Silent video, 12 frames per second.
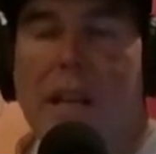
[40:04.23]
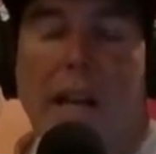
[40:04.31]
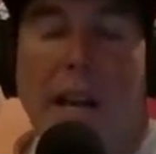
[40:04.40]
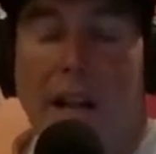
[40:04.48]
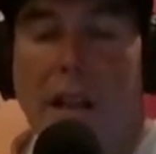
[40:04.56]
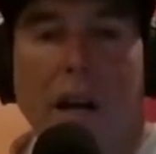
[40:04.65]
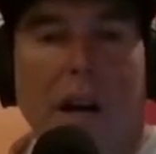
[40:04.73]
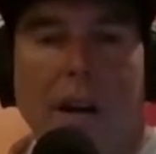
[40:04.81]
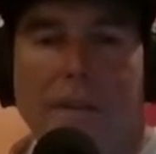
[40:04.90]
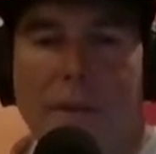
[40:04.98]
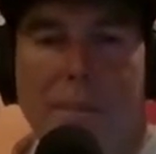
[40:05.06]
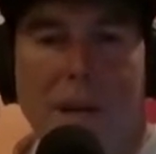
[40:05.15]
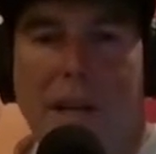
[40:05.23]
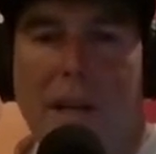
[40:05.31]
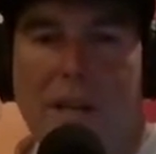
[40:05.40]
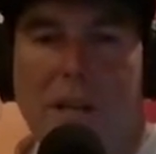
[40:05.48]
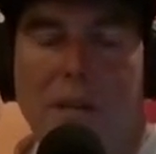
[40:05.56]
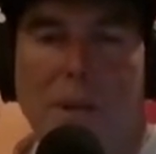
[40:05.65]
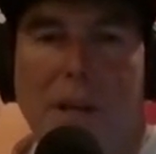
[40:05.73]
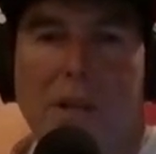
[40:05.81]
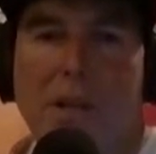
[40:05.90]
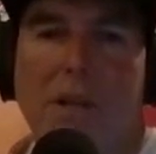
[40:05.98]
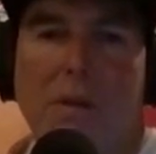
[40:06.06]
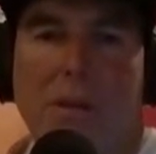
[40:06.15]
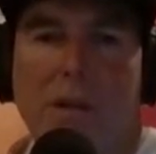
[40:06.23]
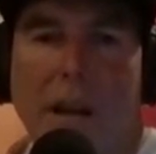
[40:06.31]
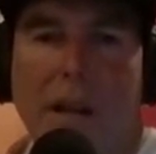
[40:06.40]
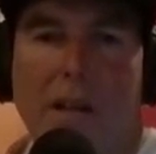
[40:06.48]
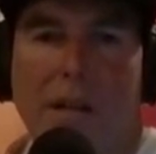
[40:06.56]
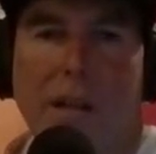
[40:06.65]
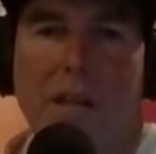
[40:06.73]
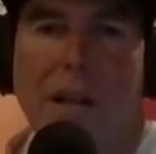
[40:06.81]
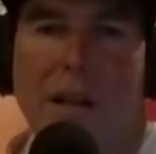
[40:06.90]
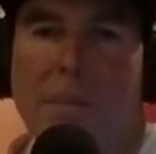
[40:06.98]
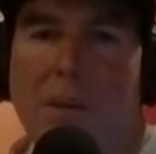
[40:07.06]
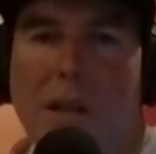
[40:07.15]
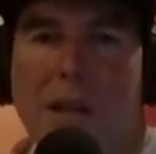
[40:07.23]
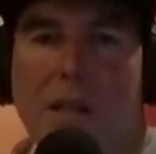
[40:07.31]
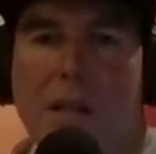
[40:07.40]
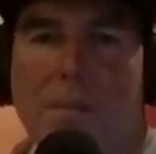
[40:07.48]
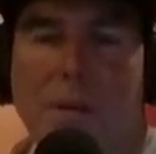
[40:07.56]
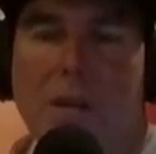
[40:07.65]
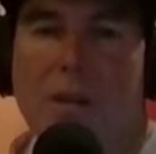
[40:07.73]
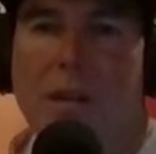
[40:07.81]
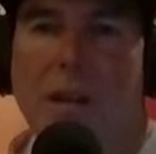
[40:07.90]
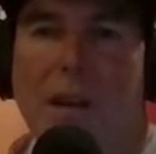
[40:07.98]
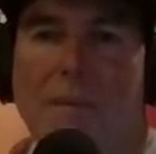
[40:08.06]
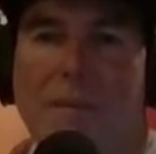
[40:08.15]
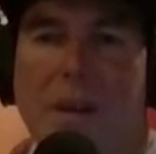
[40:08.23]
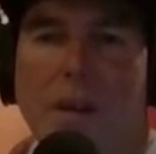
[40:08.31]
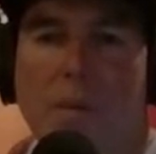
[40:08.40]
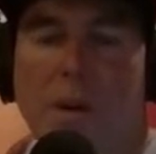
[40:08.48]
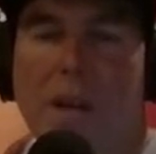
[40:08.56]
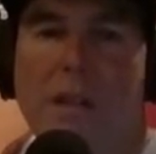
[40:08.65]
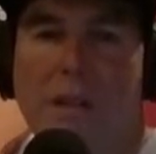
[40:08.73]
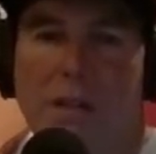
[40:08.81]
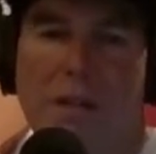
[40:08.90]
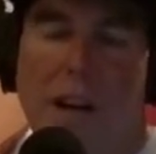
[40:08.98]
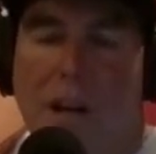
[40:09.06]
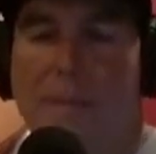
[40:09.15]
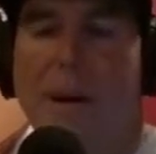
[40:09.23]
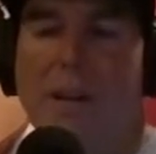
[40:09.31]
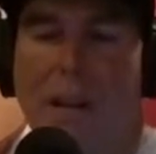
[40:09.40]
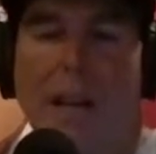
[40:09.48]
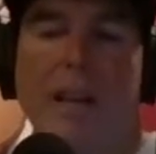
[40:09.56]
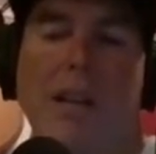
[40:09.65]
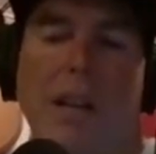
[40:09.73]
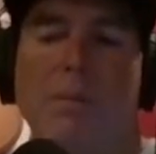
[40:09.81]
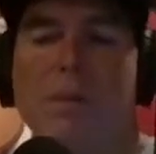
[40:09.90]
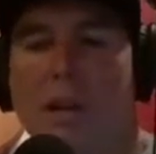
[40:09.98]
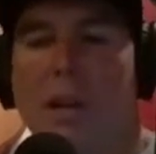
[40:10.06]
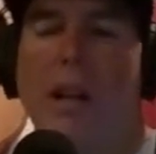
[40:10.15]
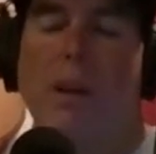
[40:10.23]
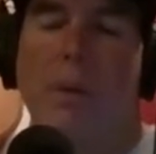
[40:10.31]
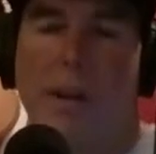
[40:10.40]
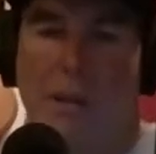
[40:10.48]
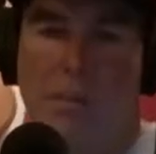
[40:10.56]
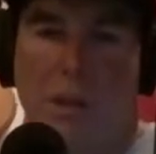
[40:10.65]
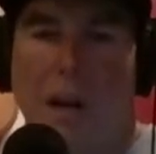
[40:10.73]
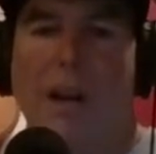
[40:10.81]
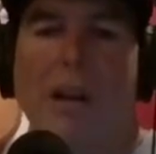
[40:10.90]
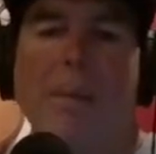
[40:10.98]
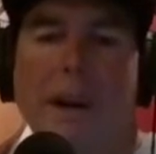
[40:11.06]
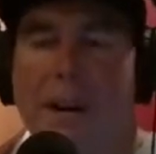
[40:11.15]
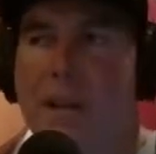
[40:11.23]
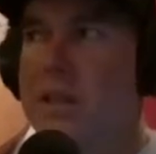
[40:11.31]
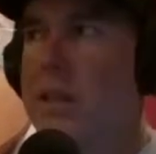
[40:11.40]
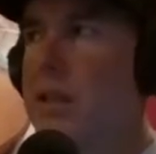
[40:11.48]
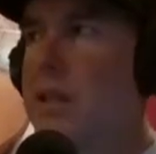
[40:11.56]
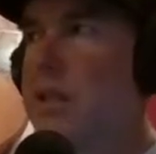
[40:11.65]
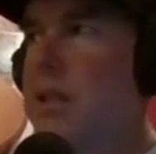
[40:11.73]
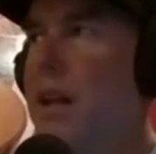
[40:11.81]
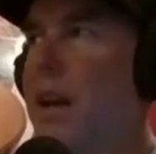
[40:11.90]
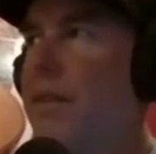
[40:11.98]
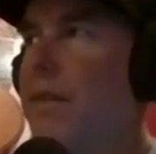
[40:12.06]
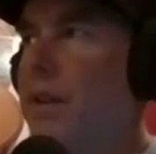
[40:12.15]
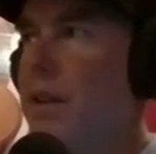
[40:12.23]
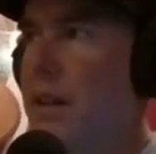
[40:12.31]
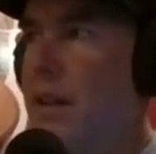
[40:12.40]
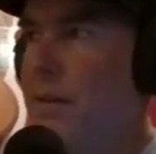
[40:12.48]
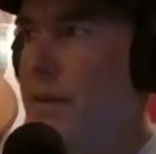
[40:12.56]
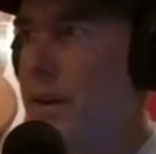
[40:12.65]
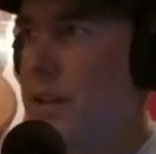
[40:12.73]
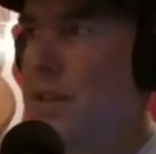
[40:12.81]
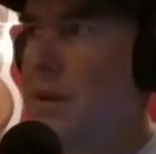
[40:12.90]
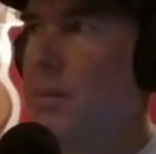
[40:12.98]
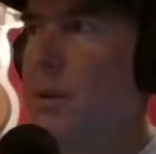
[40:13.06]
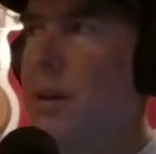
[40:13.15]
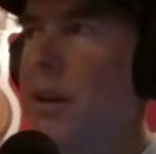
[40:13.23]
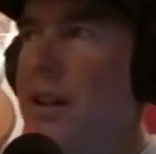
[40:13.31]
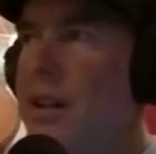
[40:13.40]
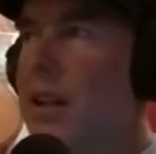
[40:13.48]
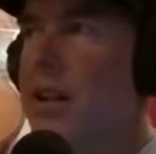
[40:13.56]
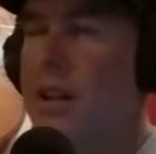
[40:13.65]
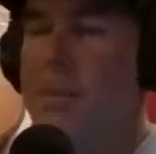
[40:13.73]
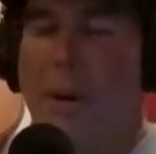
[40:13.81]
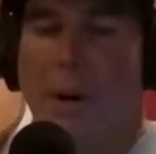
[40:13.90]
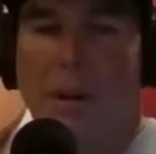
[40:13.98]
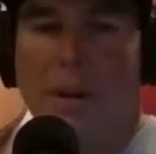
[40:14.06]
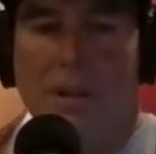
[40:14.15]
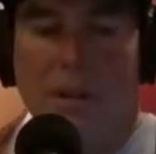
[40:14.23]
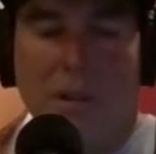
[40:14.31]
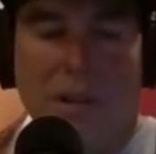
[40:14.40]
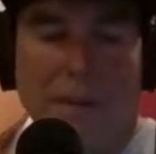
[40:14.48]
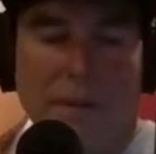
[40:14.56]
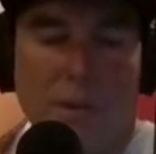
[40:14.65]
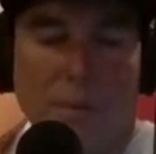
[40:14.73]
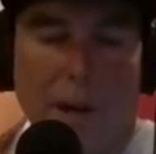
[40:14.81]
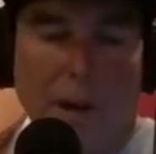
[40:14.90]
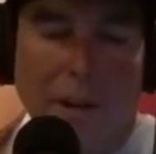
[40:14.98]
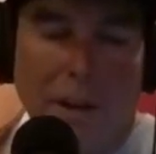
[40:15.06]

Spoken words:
And I love the PDS suspension, so it's not the PDS suspension. And when I talk about KTMs, in a lot of ways, I'm talking about Huskies because they have very similar components and stuff as well.